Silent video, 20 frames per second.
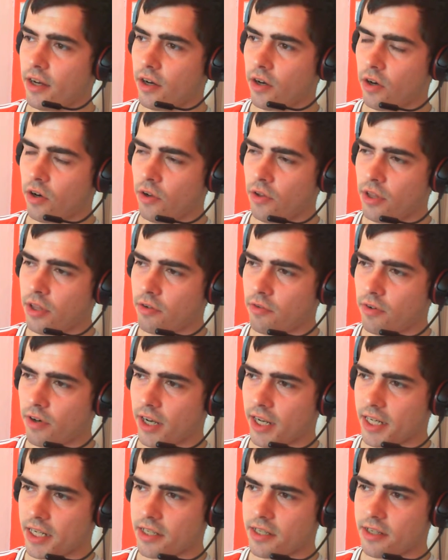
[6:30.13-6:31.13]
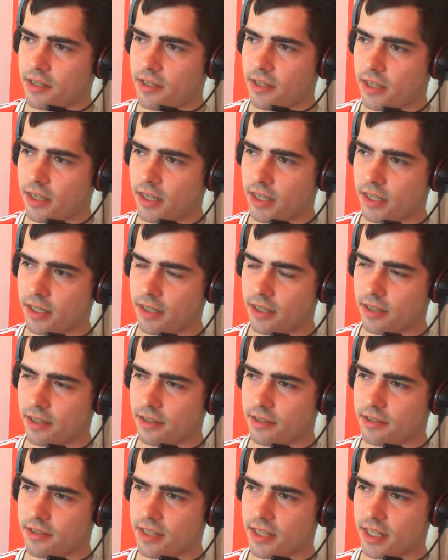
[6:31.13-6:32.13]
On the right,
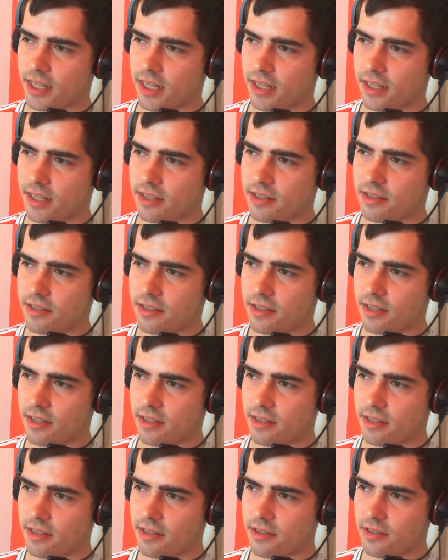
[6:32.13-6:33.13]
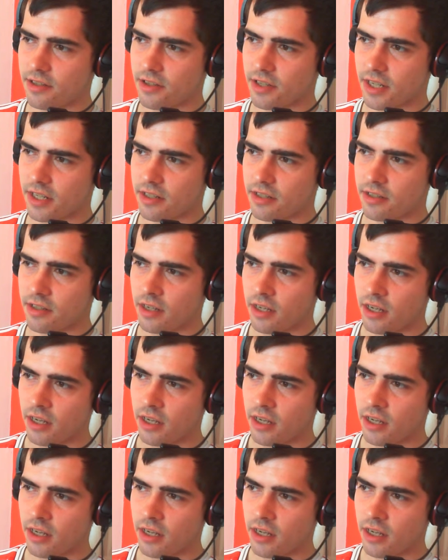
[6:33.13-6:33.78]
see now, this just gets...